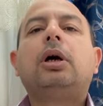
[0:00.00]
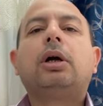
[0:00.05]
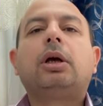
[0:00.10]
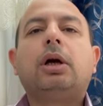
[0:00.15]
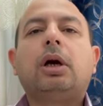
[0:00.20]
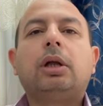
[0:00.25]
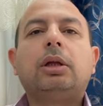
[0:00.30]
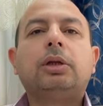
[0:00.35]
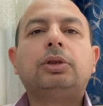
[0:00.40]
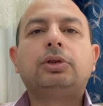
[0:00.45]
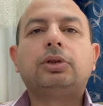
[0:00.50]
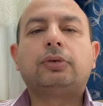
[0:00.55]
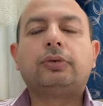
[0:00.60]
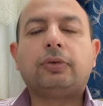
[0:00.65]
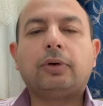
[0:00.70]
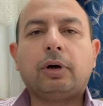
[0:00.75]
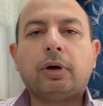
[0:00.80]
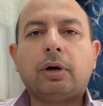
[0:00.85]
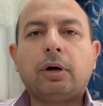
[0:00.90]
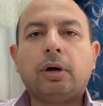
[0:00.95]
College of
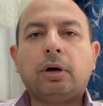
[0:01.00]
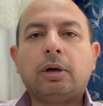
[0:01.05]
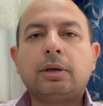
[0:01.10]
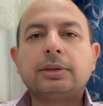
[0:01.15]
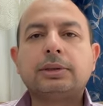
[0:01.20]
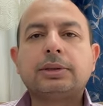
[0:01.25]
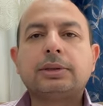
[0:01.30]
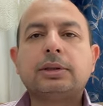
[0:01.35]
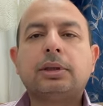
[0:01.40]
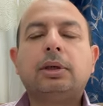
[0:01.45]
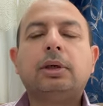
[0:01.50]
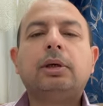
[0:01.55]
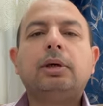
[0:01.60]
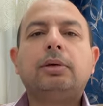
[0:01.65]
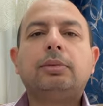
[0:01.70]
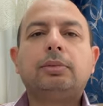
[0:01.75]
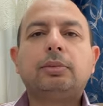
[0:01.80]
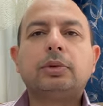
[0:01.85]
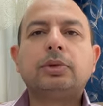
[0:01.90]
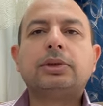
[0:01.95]
Arts,
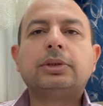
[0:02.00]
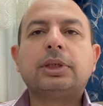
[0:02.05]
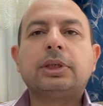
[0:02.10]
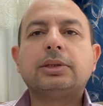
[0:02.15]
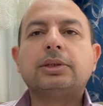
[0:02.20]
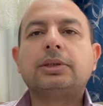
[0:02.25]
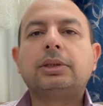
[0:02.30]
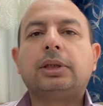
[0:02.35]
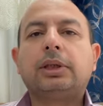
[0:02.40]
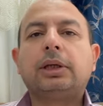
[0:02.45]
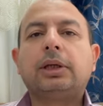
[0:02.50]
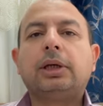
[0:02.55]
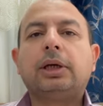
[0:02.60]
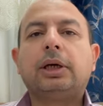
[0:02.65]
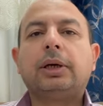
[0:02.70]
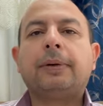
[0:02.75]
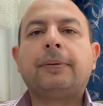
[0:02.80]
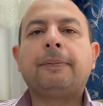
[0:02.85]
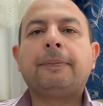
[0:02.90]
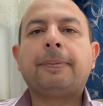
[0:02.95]

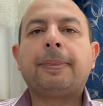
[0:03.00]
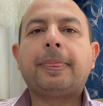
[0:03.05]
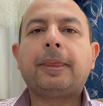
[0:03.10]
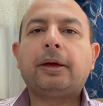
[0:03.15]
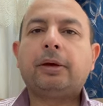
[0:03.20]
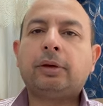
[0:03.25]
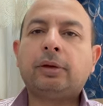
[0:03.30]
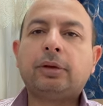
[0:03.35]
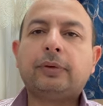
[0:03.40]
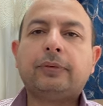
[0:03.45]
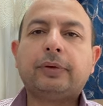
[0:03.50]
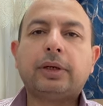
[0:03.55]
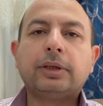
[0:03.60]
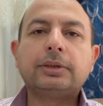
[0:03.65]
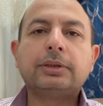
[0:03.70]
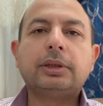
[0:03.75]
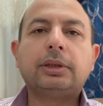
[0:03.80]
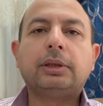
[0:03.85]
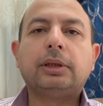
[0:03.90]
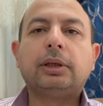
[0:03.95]
Mustansiriya
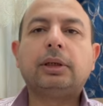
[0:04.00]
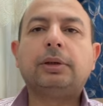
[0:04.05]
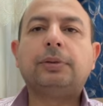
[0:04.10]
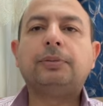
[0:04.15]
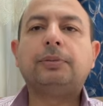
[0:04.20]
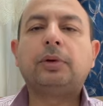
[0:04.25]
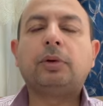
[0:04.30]
University.